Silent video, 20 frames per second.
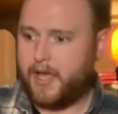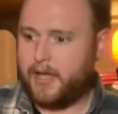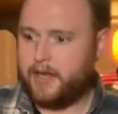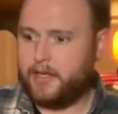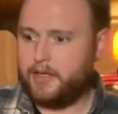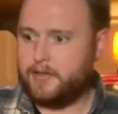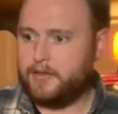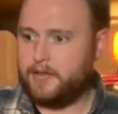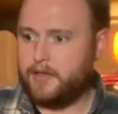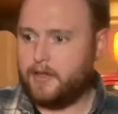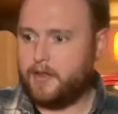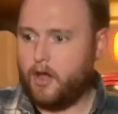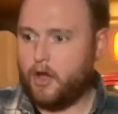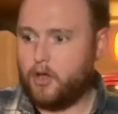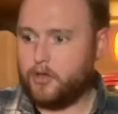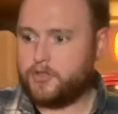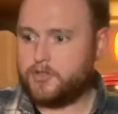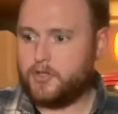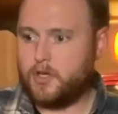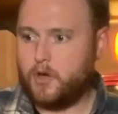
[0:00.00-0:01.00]
and
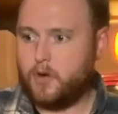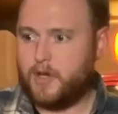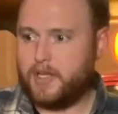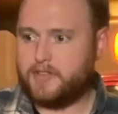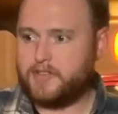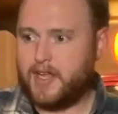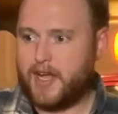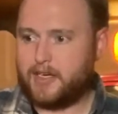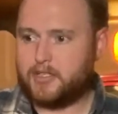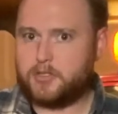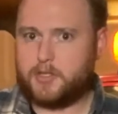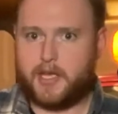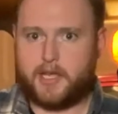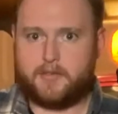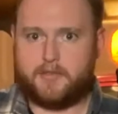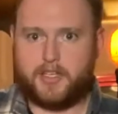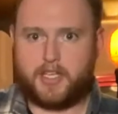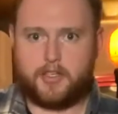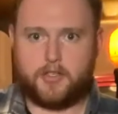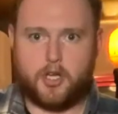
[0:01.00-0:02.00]
also it's actually kind
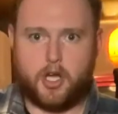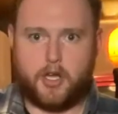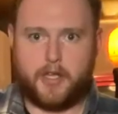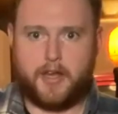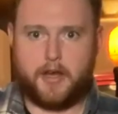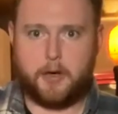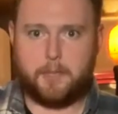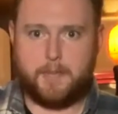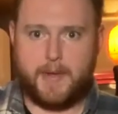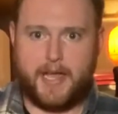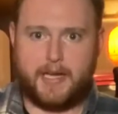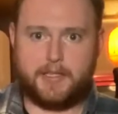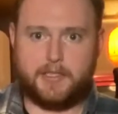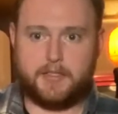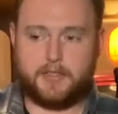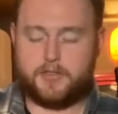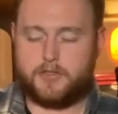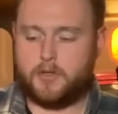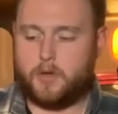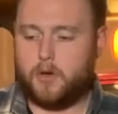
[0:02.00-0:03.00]
of like a dog hair
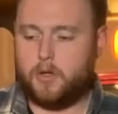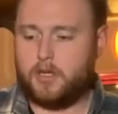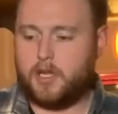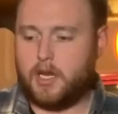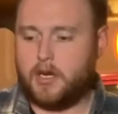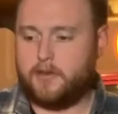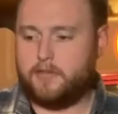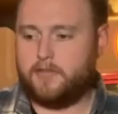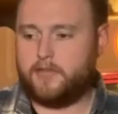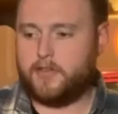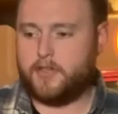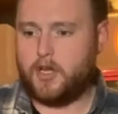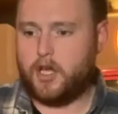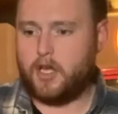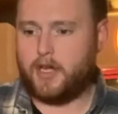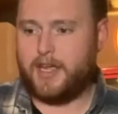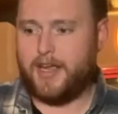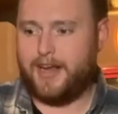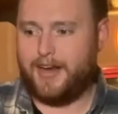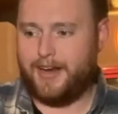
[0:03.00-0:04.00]
magnet, so a lot of the
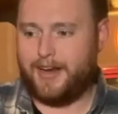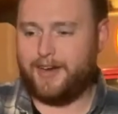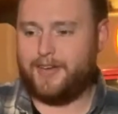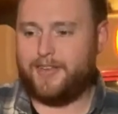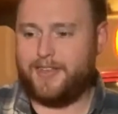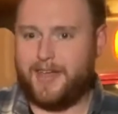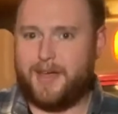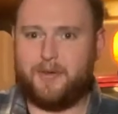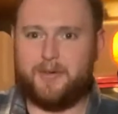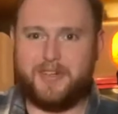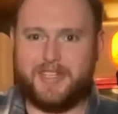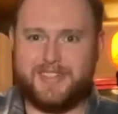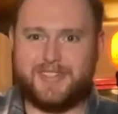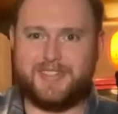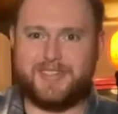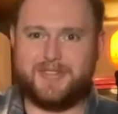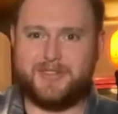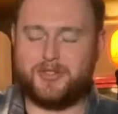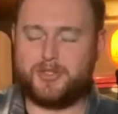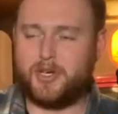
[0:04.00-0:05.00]
dog hair that is
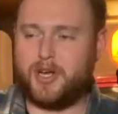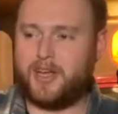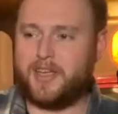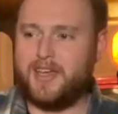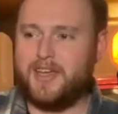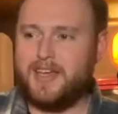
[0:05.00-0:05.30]
in the truck